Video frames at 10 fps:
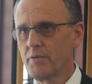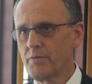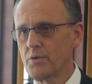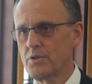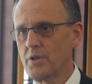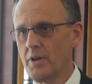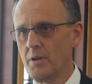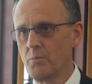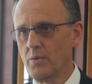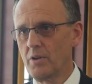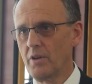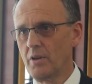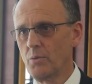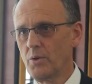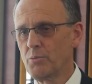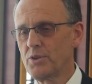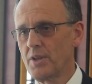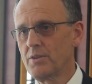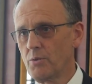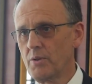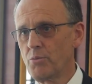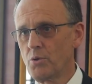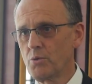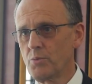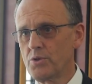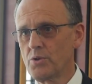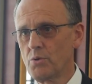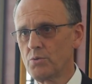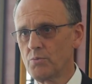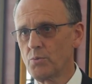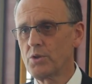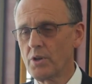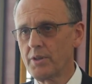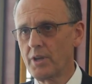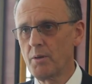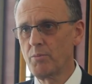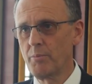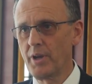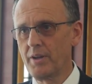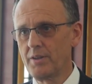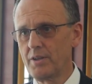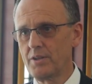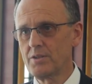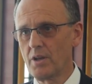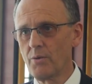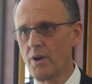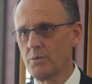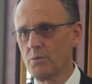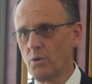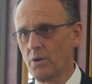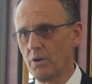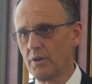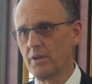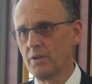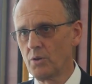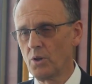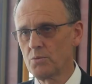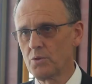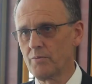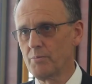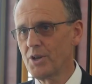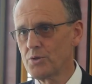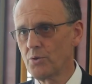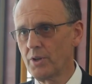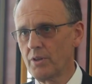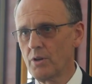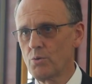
the first time, we present a report which shows what are the capabilities around the world in terms of measuring the